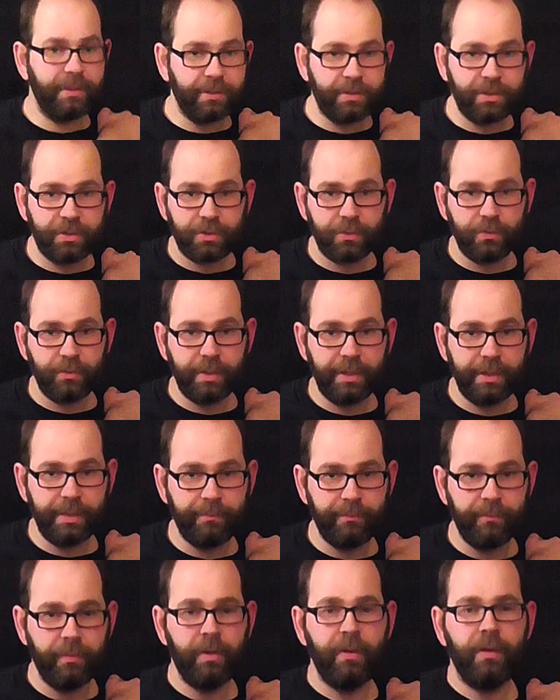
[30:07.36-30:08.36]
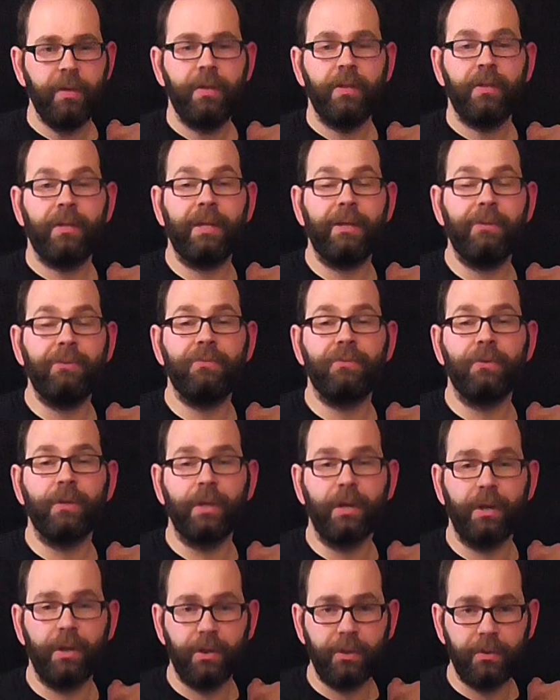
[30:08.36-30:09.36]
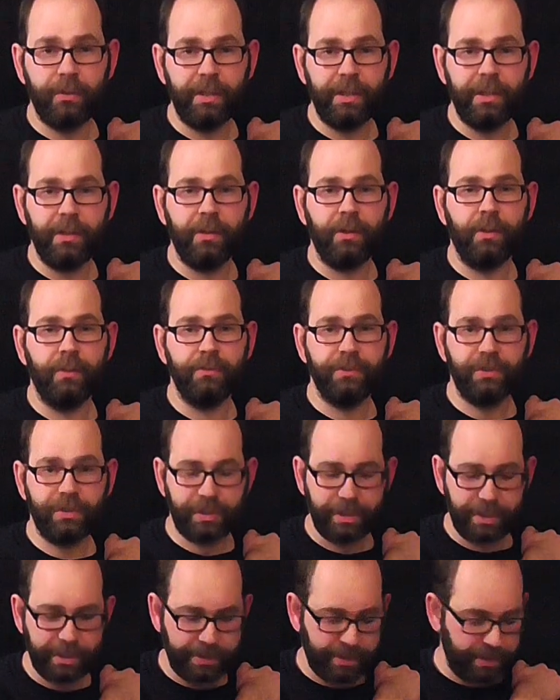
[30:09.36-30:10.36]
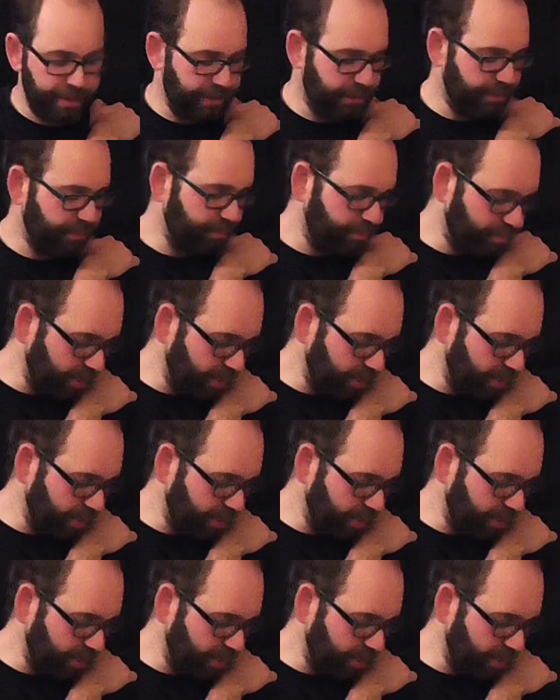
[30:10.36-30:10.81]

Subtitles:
additional hit. Now you've got to earn it on 6s.